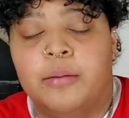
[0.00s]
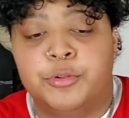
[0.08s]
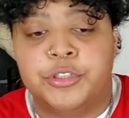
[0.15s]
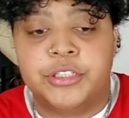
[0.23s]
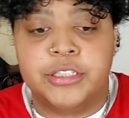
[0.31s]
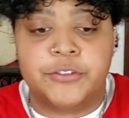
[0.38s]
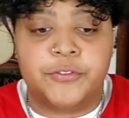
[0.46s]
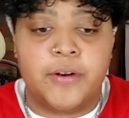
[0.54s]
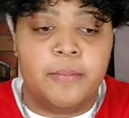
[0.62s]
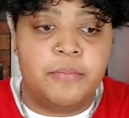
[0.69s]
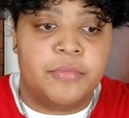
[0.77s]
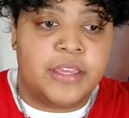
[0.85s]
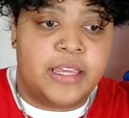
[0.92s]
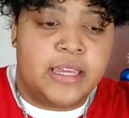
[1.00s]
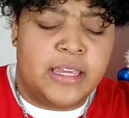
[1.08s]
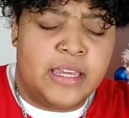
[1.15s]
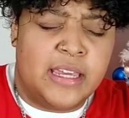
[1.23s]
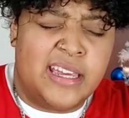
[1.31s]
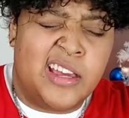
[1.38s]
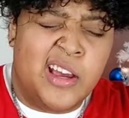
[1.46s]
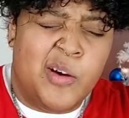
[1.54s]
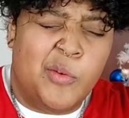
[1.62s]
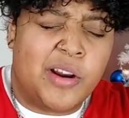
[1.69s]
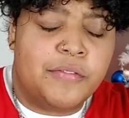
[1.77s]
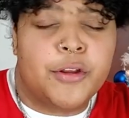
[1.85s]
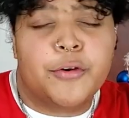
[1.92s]
She is from
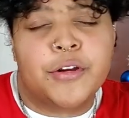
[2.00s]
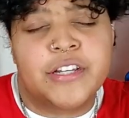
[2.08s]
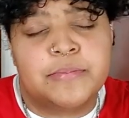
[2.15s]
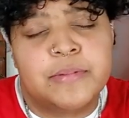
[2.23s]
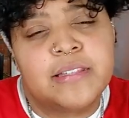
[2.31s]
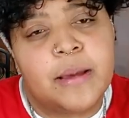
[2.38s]
one of the Christmas